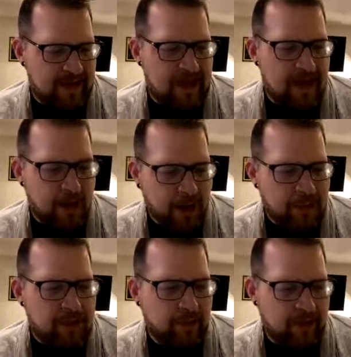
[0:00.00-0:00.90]
may all
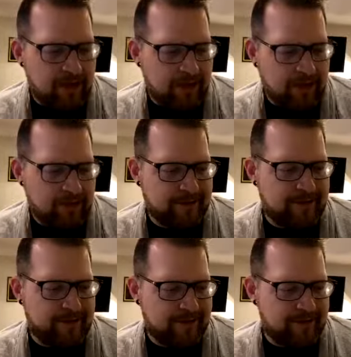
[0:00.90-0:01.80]
be one,
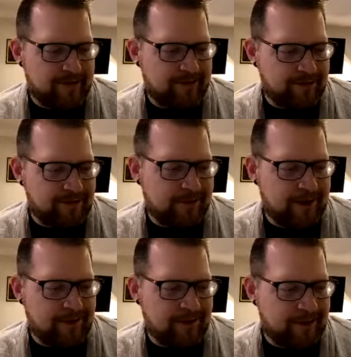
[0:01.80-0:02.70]
just as you,
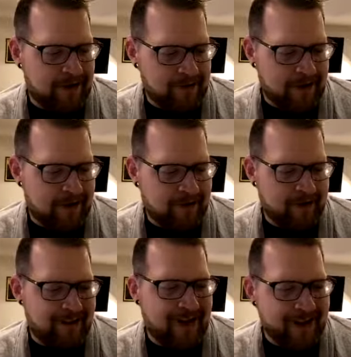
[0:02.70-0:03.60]
Father, are in me,
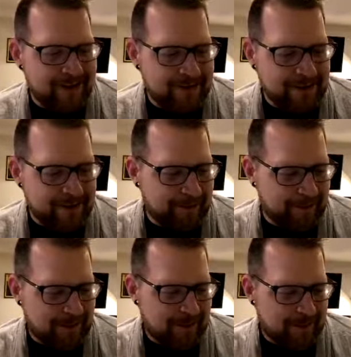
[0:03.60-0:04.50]
and I in you,
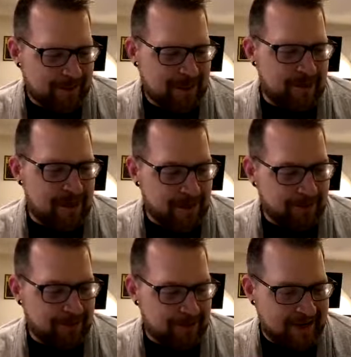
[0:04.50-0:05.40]
that they may
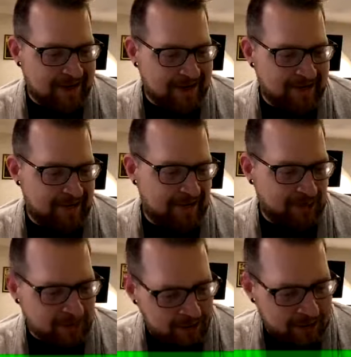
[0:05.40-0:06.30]
also be in us, so that the
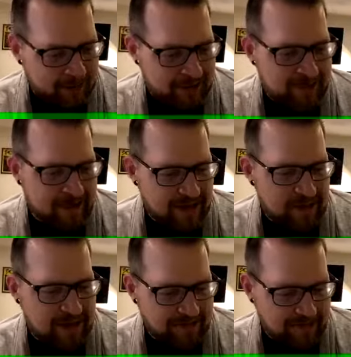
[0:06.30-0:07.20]
world may believe that you
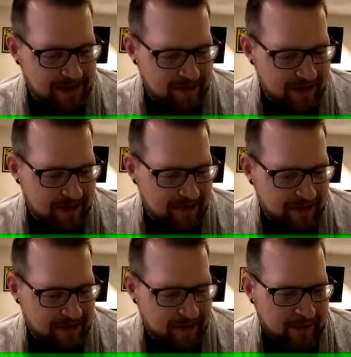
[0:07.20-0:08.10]
have sent me.
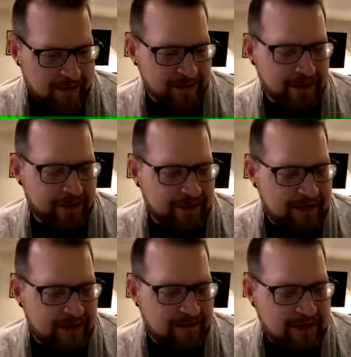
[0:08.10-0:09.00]
The glory
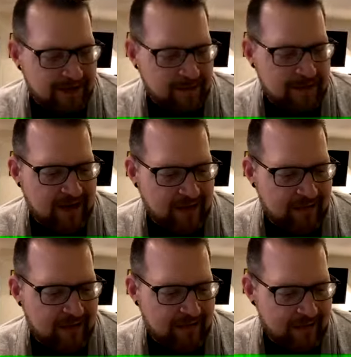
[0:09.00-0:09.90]
that you've given me, I've
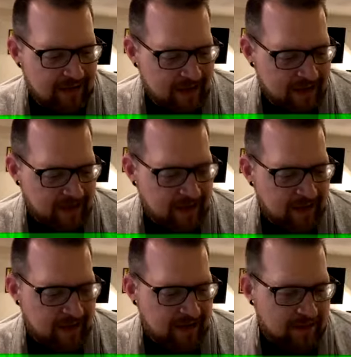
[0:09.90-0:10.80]
given to them,
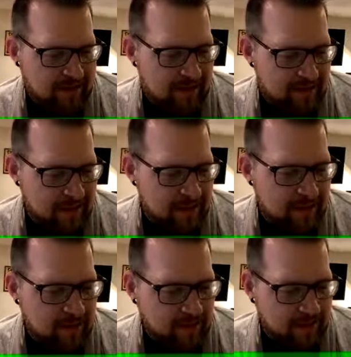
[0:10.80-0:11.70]
that they may
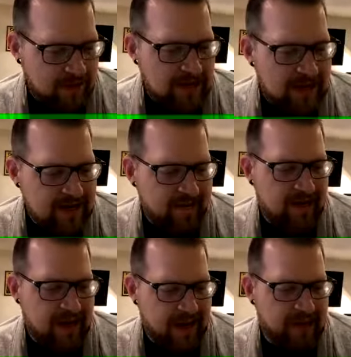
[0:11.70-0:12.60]
be one, even
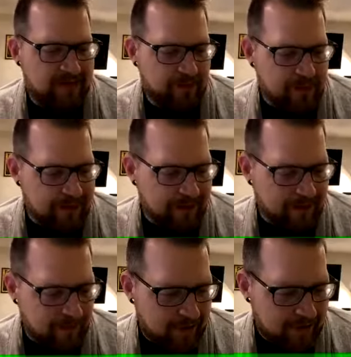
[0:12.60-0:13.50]
as we are
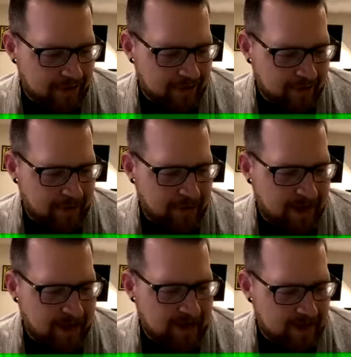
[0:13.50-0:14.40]
one.
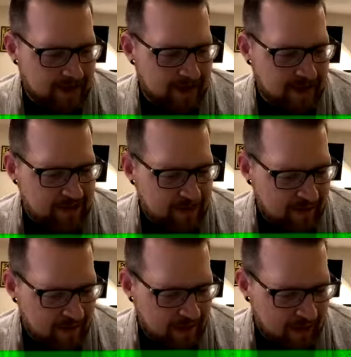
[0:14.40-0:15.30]
I am in them,
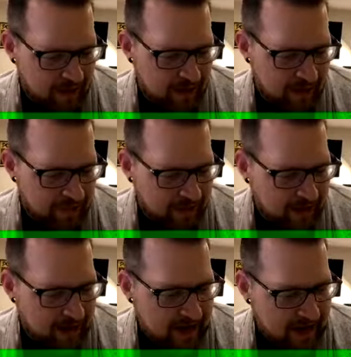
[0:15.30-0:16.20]

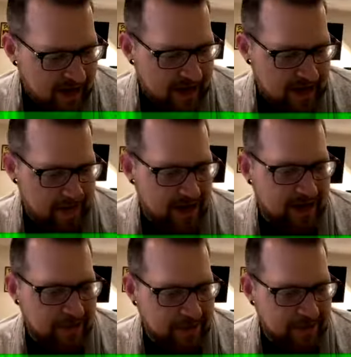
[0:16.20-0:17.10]
I in them,
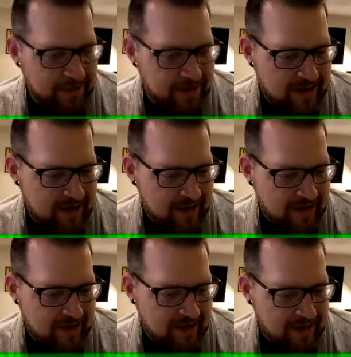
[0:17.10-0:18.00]
and you in me,
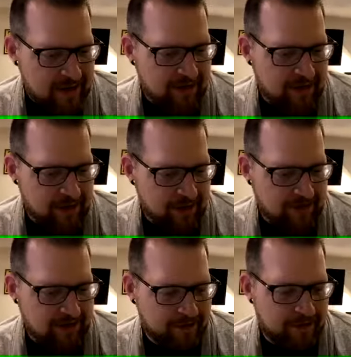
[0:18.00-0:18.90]
that they may become
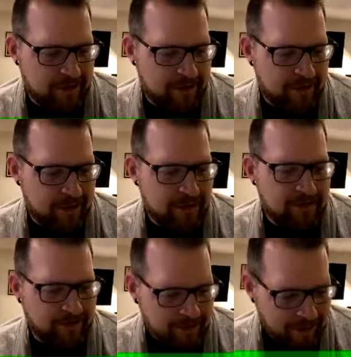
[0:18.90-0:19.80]
perfectly one,
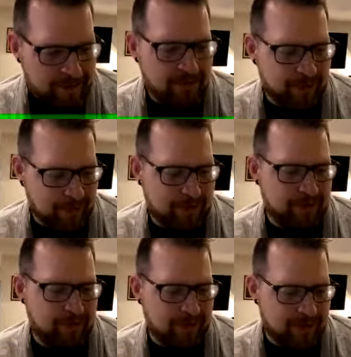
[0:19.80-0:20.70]
so the
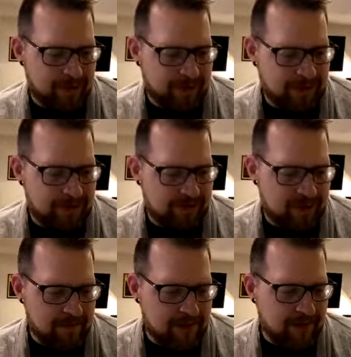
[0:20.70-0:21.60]
world will know that you
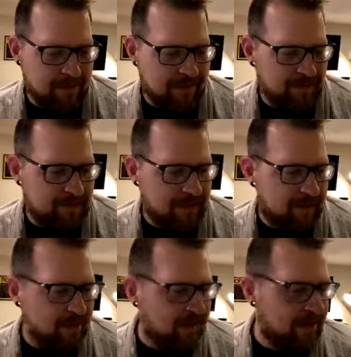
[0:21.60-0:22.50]
sent me and love
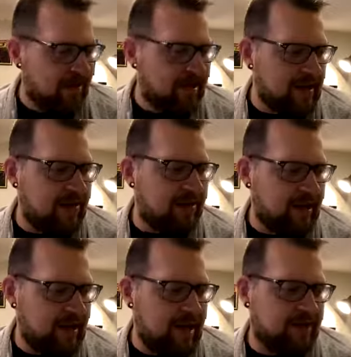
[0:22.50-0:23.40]
them, even
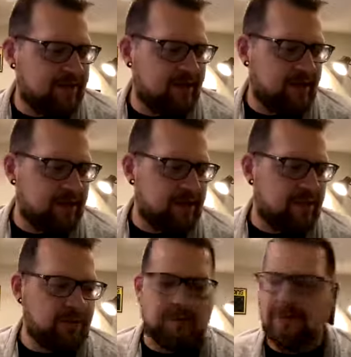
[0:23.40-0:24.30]
as
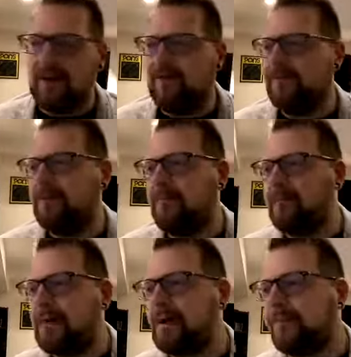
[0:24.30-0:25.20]
you loved
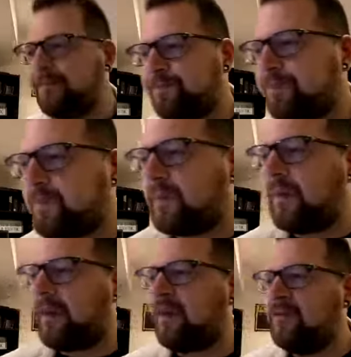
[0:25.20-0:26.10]
me.
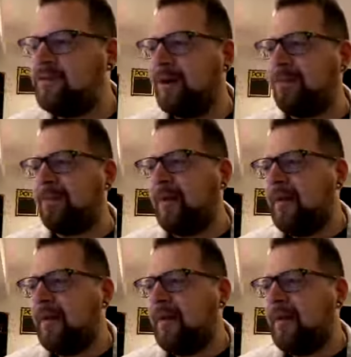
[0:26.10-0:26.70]
So,